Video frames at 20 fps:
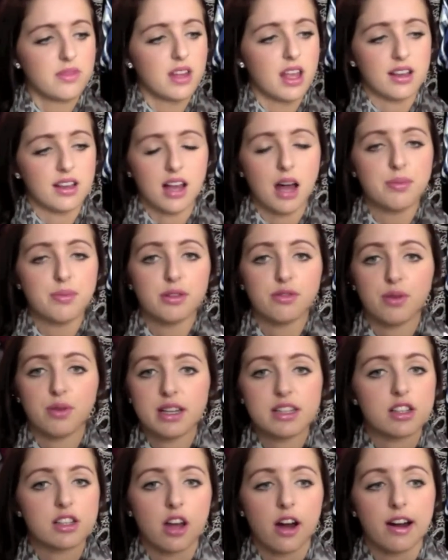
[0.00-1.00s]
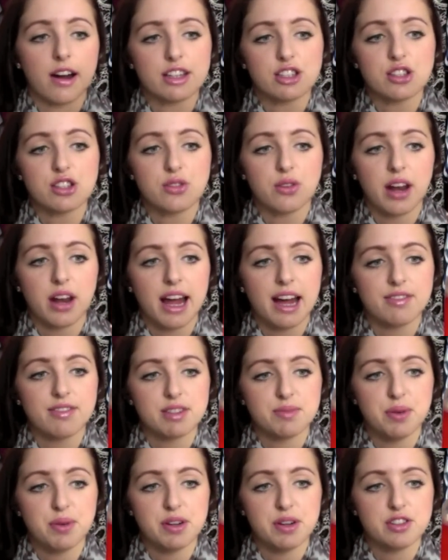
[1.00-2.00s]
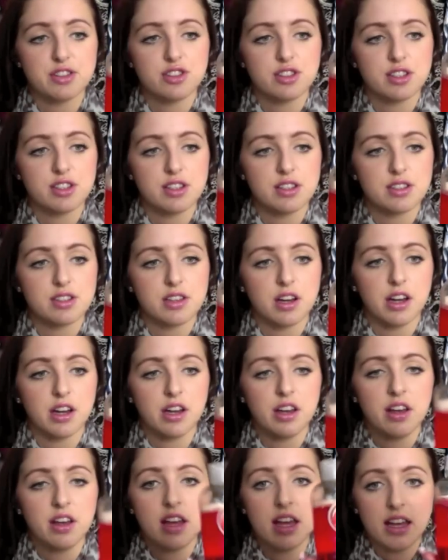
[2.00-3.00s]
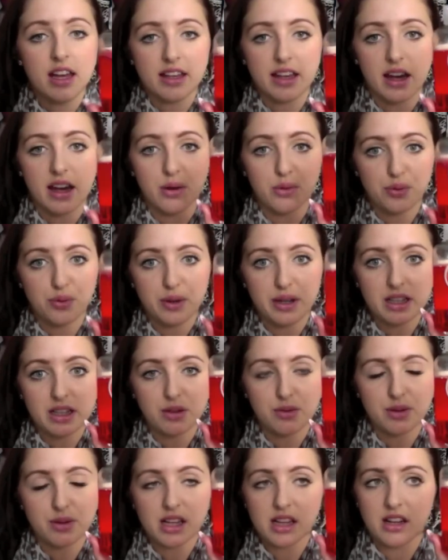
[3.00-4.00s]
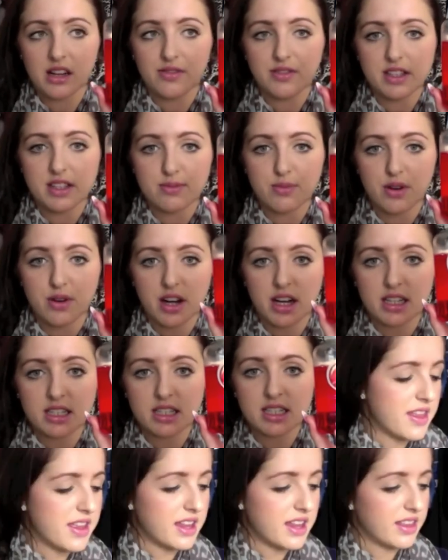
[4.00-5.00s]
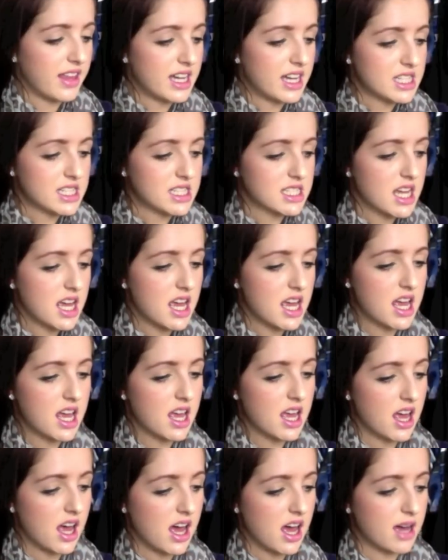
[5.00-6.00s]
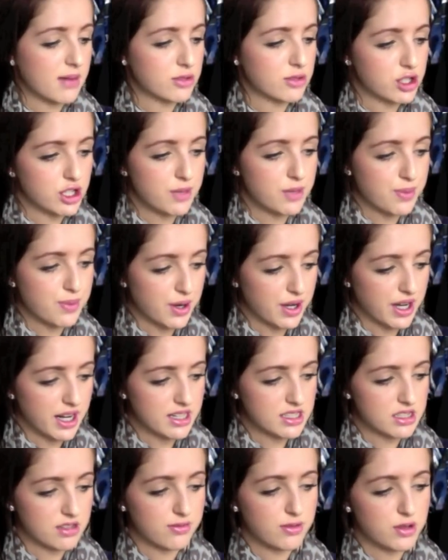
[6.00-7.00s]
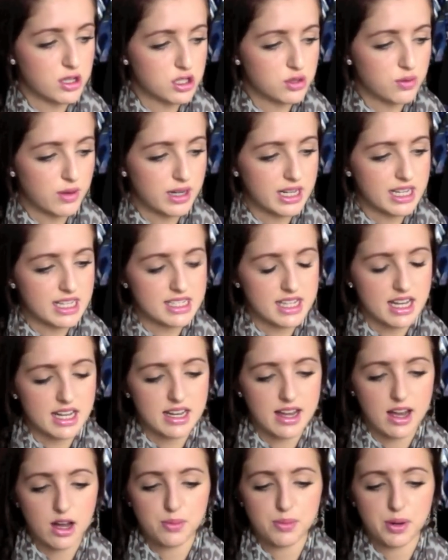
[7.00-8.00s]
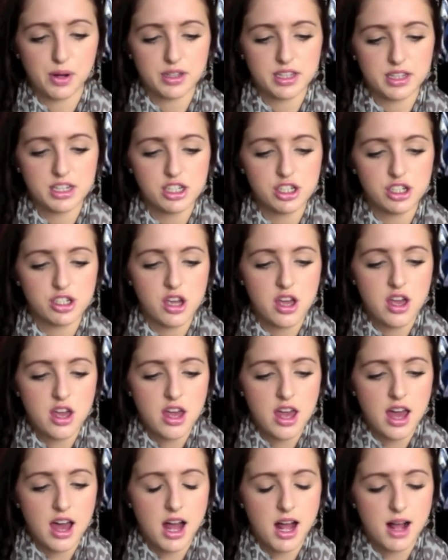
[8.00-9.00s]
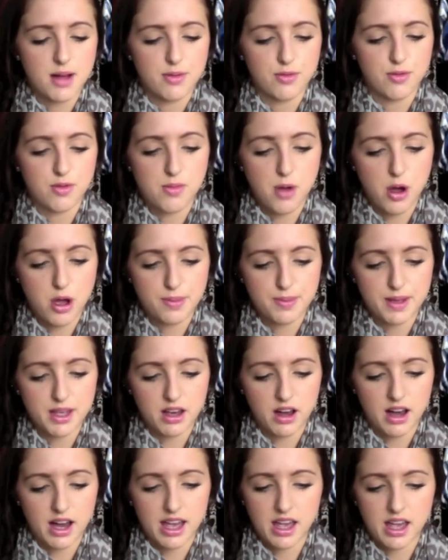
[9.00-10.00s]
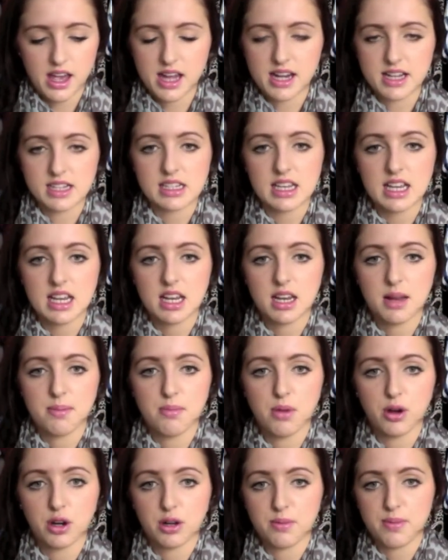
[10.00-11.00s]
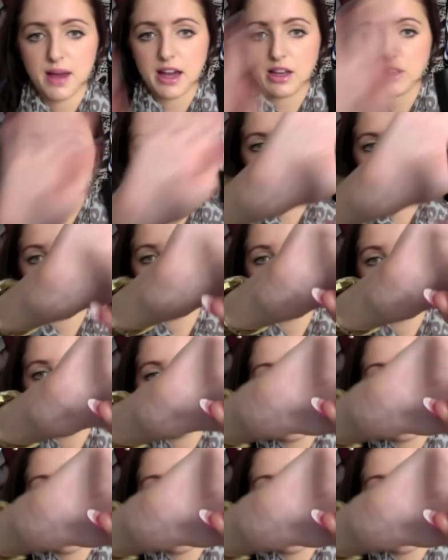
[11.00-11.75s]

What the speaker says: a couple of weeks ago, I just thought I have to purchase it. So yeah, really, really love this product. And last two products. The first one is a nail polish from OPI, and it's in Mod About You,